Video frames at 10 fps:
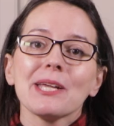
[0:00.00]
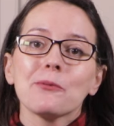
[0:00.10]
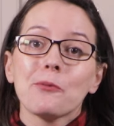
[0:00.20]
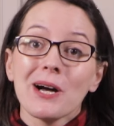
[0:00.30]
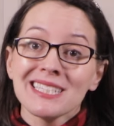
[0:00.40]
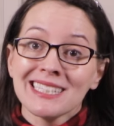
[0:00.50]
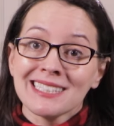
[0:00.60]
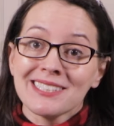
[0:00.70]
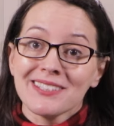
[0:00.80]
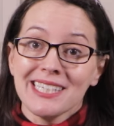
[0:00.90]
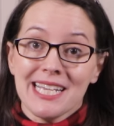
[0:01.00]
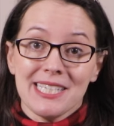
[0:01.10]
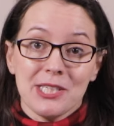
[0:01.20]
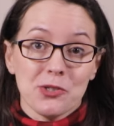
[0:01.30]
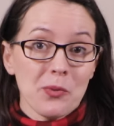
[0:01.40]
It wasn't until the
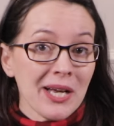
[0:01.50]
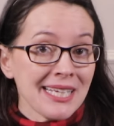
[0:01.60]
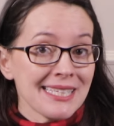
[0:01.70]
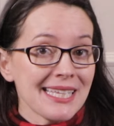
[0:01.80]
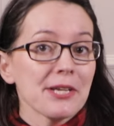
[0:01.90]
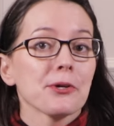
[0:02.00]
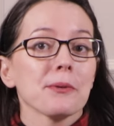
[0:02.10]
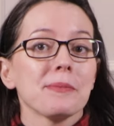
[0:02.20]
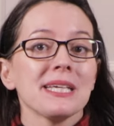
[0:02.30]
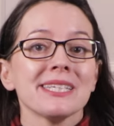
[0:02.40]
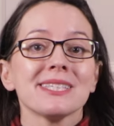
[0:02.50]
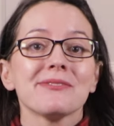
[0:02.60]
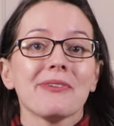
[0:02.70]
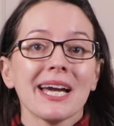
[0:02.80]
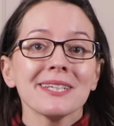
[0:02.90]
1820s that
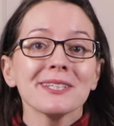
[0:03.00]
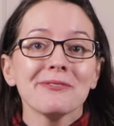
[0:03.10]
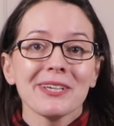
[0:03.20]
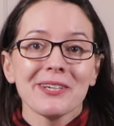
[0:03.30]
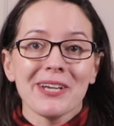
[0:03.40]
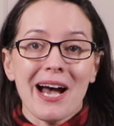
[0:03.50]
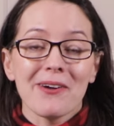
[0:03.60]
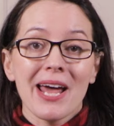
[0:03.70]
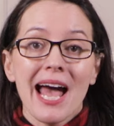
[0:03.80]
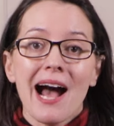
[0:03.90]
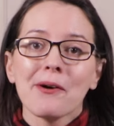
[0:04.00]
Europeans finally figured out